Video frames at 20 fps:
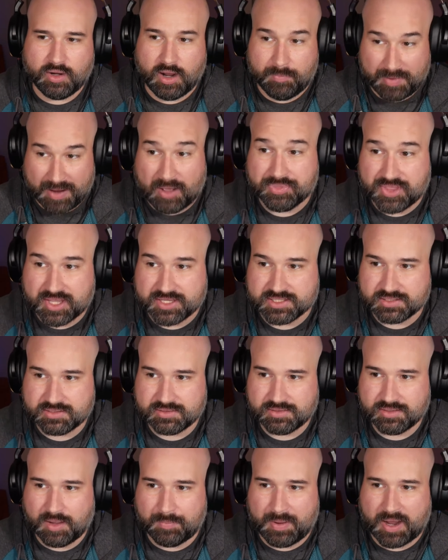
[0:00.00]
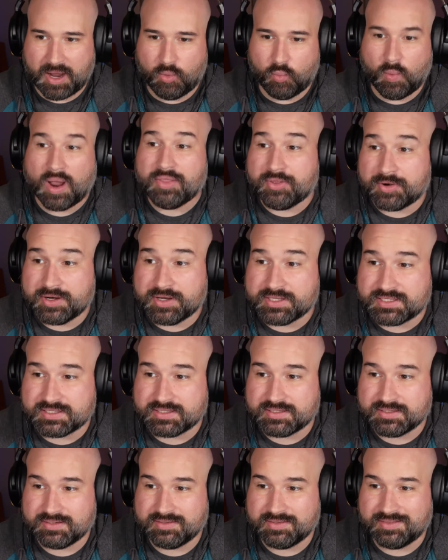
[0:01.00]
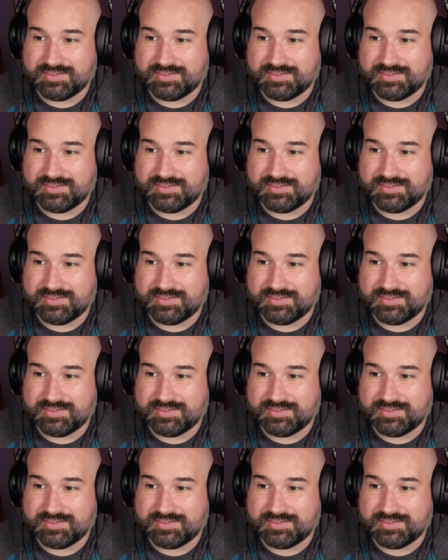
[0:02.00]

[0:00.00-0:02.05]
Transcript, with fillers: about this, about whether it's